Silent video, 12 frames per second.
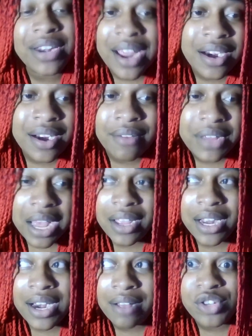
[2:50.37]
done enough a
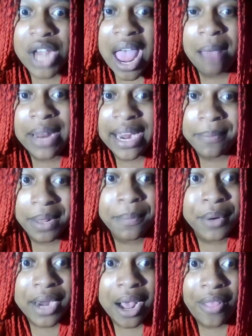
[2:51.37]
good enough job letting
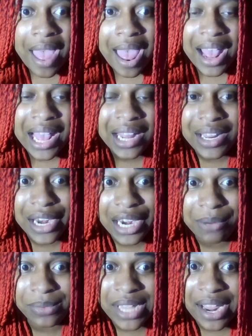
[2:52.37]
people know that. You know what
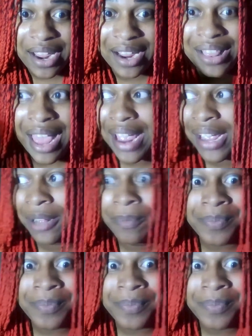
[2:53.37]
I'm saying? Like,